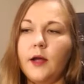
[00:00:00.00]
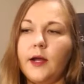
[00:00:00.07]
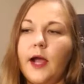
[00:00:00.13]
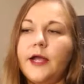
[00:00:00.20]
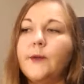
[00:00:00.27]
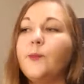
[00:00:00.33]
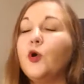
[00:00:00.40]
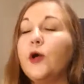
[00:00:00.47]

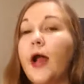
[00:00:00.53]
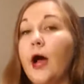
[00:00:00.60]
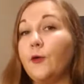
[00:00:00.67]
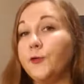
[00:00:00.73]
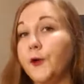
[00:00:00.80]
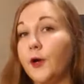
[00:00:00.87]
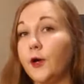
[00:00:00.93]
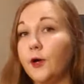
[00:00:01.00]
kind of put
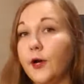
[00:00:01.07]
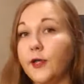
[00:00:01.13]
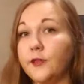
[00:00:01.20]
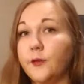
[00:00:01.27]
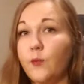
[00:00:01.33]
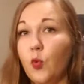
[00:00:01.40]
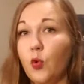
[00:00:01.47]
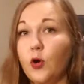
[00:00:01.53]
out there in
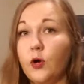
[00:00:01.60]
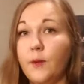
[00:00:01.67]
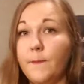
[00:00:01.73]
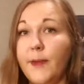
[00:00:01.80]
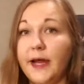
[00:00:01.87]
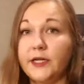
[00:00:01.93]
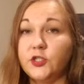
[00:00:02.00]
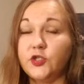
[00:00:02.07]
the more
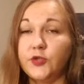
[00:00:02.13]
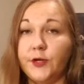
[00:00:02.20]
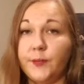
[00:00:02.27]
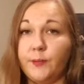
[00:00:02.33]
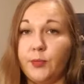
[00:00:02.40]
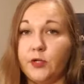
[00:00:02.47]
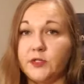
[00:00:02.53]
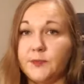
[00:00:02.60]
mainstream
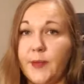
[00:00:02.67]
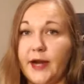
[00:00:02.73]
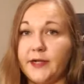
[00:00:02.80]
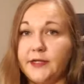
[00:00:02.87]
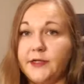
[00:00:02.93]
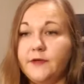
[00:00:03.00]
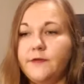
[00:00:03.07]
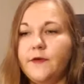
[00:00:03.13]

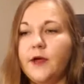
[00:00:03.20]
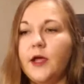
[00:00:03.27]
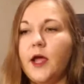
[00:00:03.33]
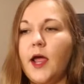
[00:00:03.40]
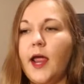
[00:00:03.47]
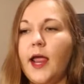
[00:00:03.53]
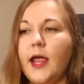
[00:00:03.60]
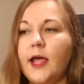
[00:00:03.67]
perspective
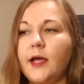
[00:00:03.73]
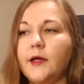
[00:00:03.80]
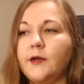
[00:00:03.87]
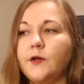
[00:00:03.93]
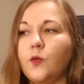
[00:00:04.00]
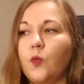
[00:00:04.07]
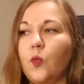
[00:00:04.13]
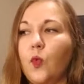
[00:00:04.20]

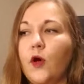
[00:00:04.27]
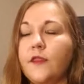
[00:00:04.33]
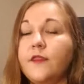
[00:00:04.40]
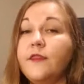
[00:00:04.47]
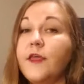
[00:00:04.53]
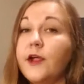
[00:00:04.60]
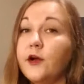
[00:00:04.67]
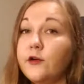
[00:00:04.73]
and what
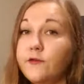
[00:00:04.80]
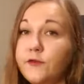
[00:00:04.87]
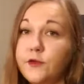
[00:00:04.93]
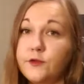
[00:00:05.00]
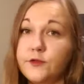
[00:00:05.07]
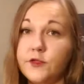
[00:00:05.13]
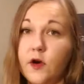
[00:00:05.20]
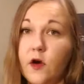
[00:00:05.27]
their
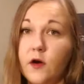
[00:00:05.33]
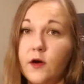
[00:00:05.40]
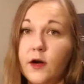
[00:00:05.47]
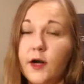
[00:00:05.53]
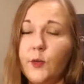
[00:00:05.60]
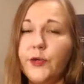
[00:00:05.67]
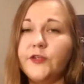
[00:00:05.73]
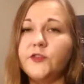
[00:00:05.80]
views are.
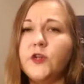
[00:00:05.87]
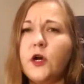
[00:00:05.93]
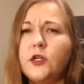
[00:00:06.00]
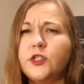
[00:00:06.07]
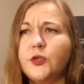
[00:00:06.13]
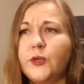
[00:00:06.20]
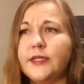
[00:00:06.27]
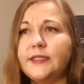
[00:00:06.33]
And we start
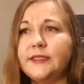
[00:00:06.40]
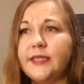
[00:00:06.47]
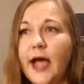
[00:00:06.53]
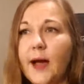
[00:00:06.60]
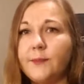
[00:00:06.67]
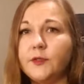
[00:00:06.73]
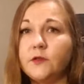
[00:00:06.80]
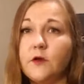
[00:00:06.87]
to
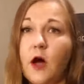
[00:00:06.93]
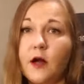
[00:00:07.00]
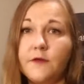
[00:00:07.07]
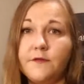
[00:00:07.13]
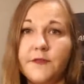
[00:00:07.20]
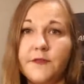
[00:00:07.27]
adapt a lot of